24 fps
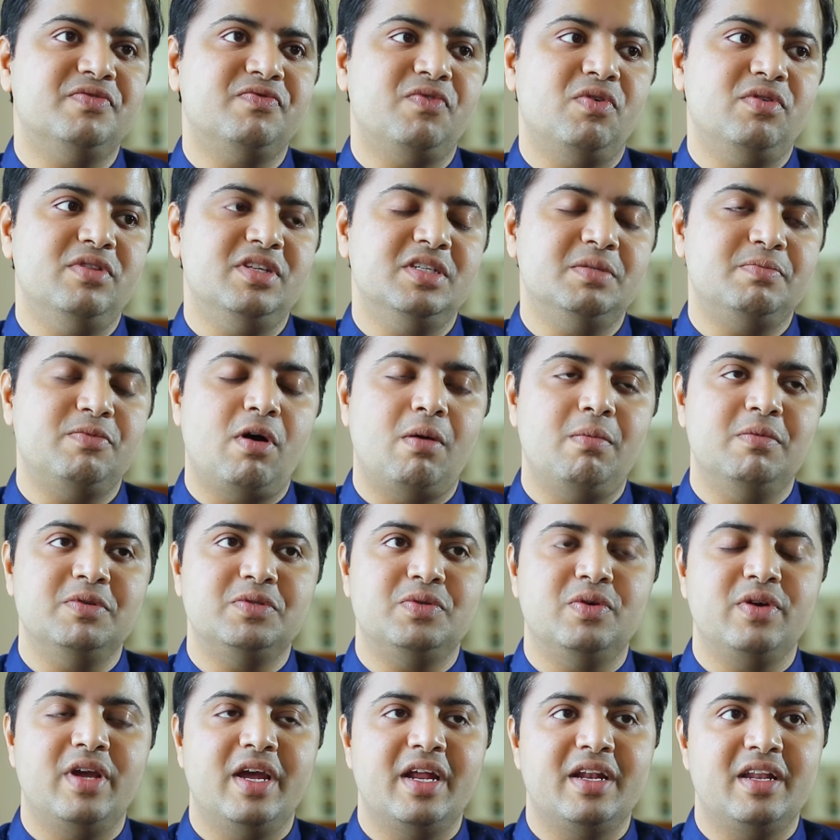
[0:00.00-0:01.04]
for these
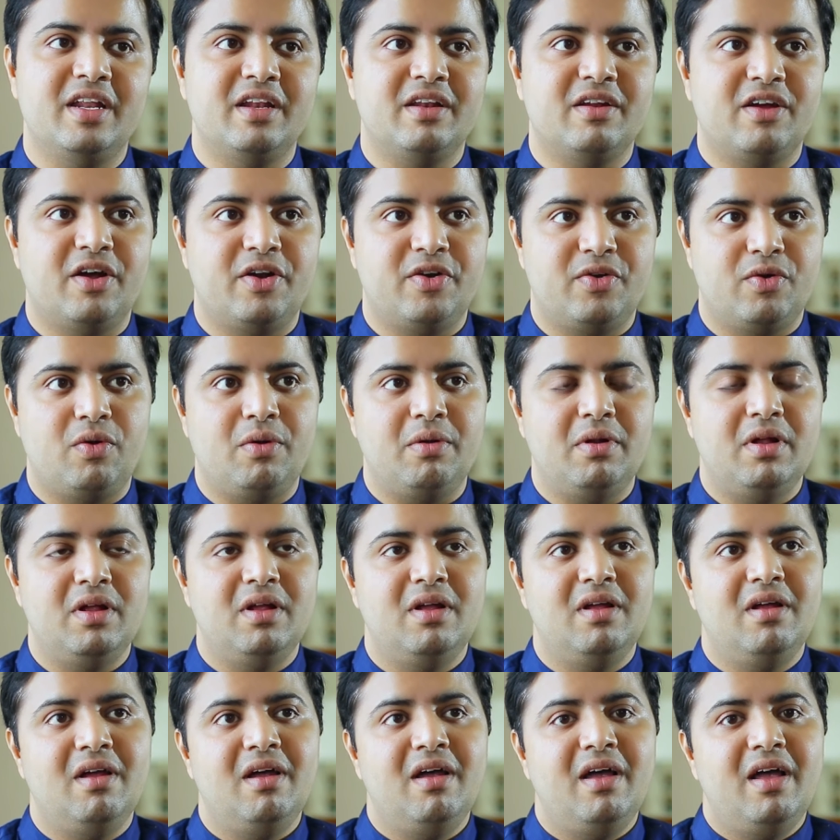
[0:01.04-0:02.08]
problems to get in control.
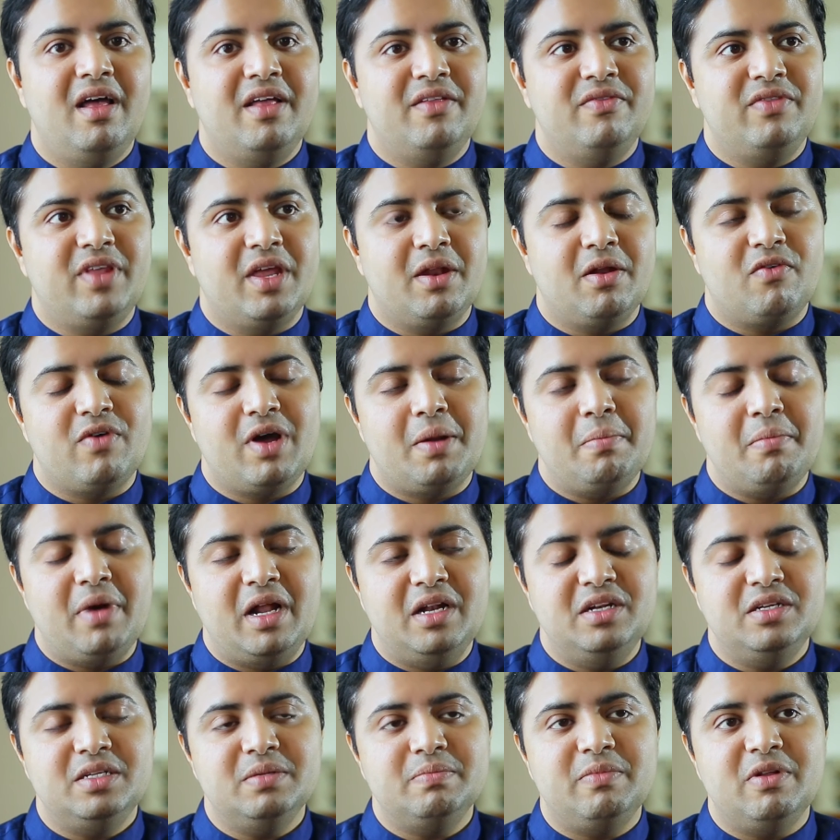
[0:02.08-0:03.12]
They require
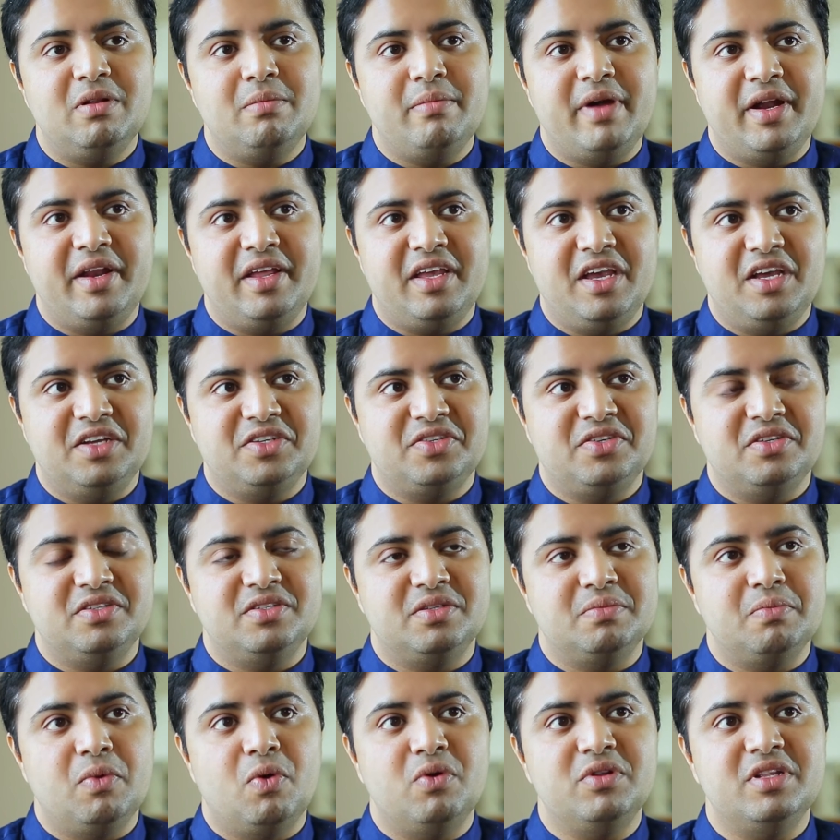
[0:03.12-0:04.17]
multiple
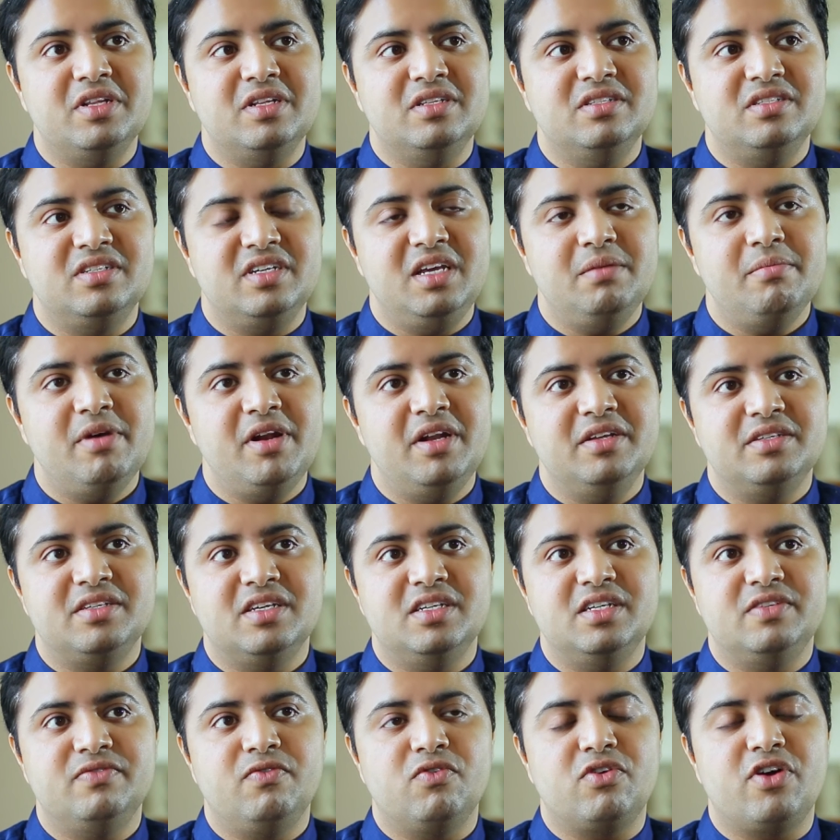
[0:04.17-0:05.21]
medications, more than three
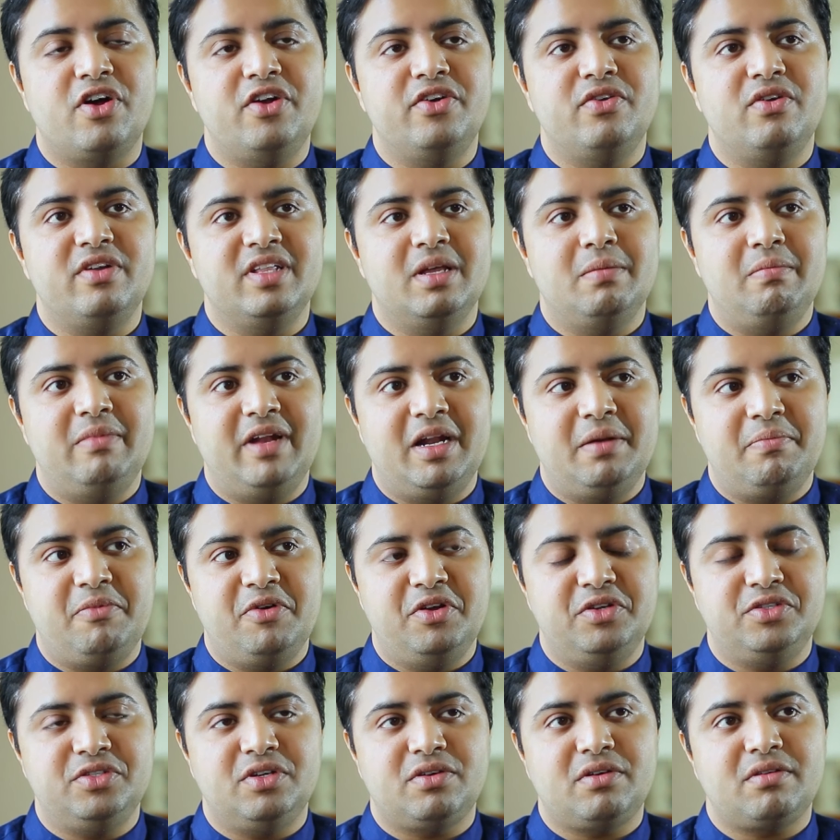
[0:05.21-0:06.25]
medicines for controlling their blood
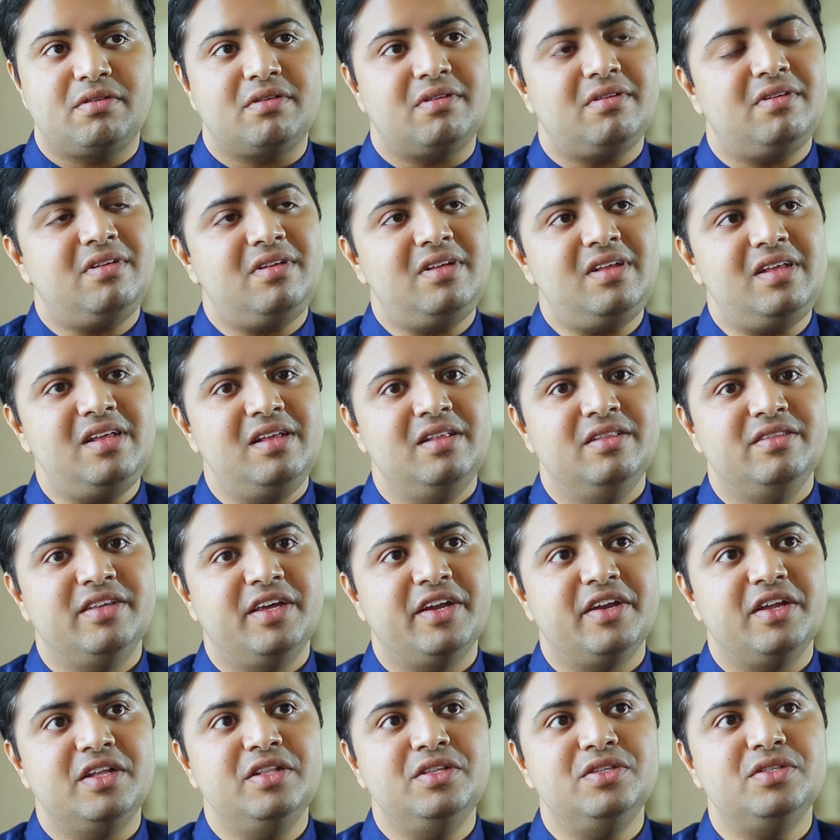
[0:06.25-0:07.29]
pressure.
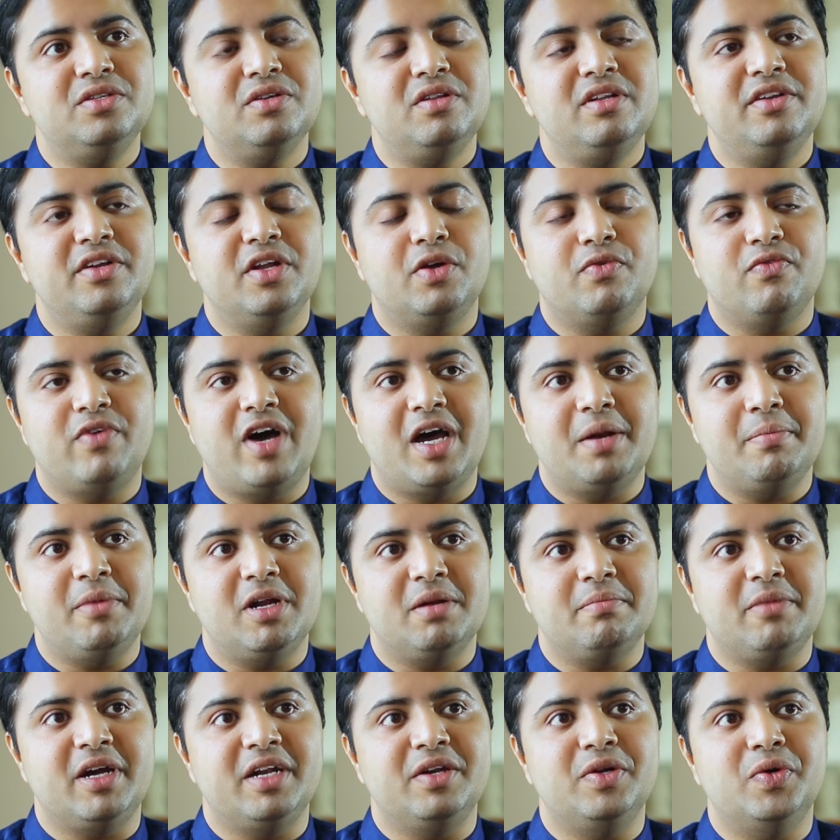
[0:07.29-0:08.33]
Their insulin
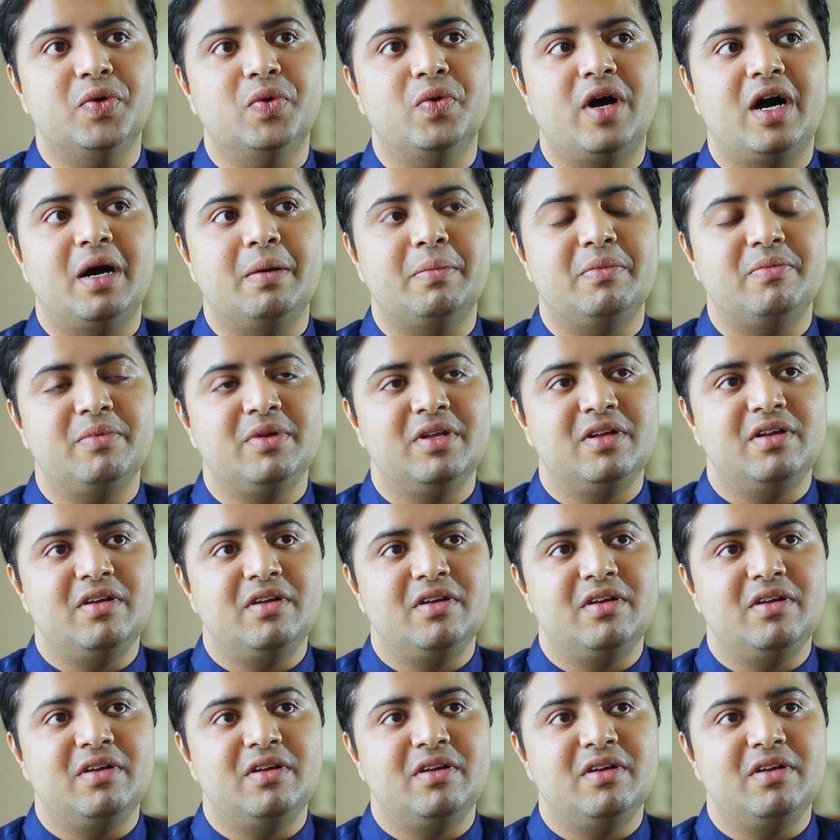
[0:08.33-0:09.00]
requirement might go up,